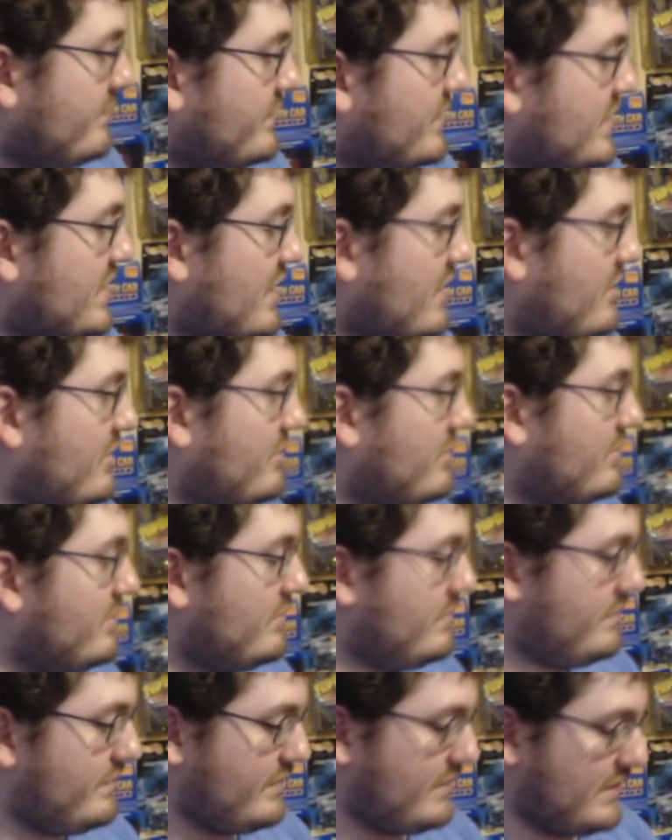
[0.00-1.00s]
So,
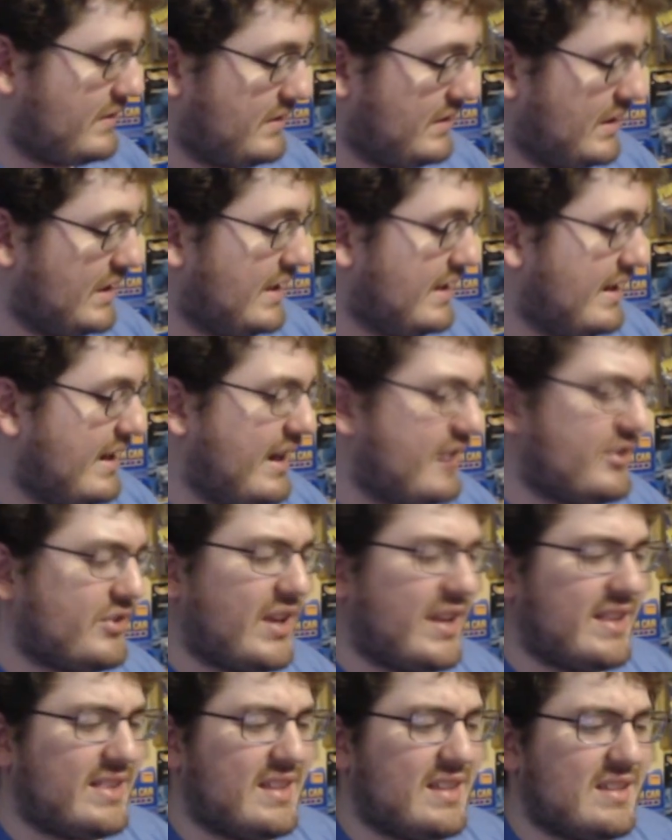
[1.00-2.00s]
I also
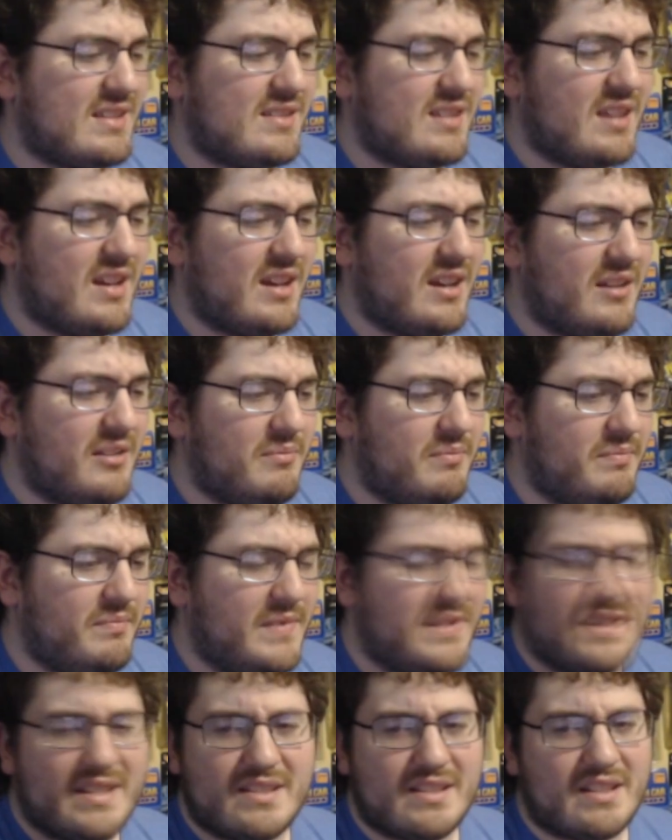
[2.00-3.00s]
got this. This
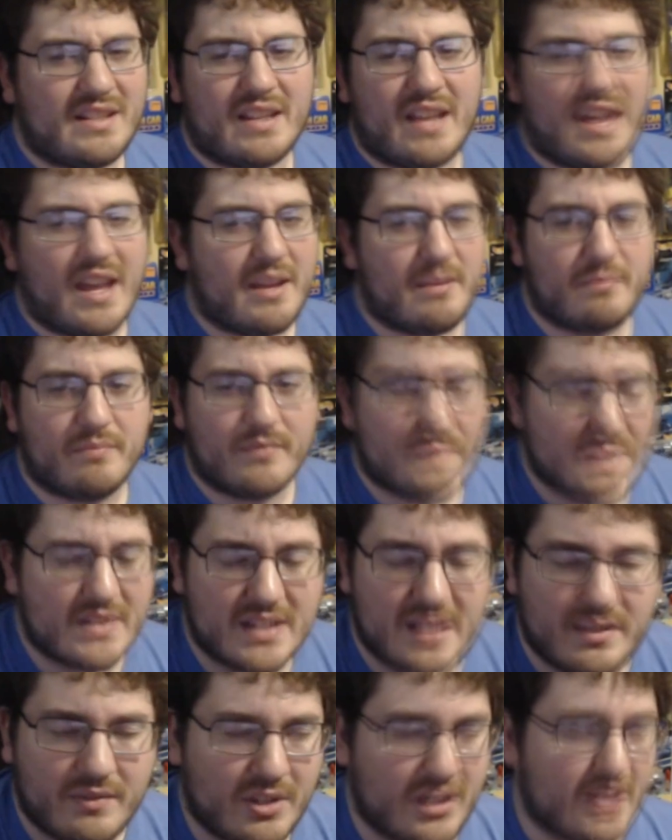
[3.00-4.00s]
isn't a game. It's a
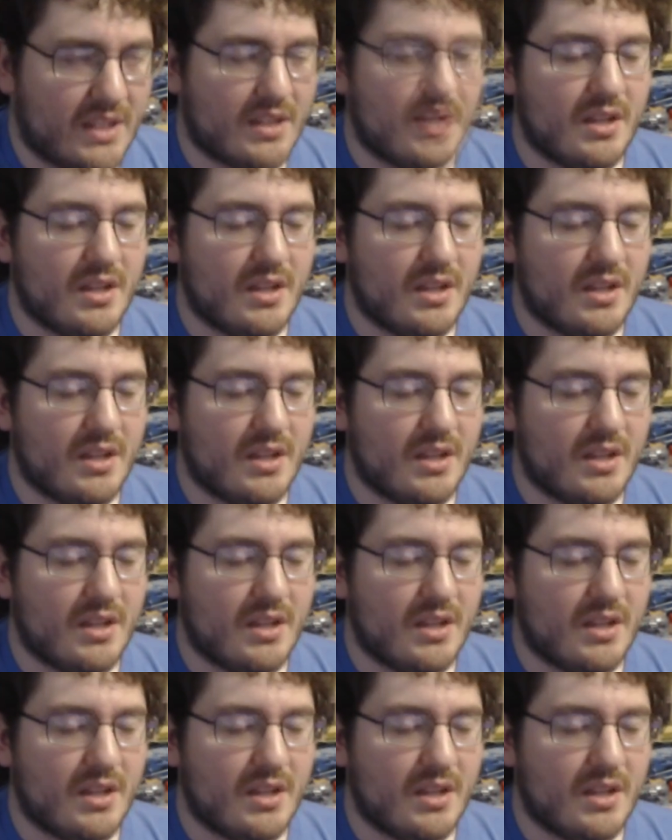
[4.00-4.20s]
DVD.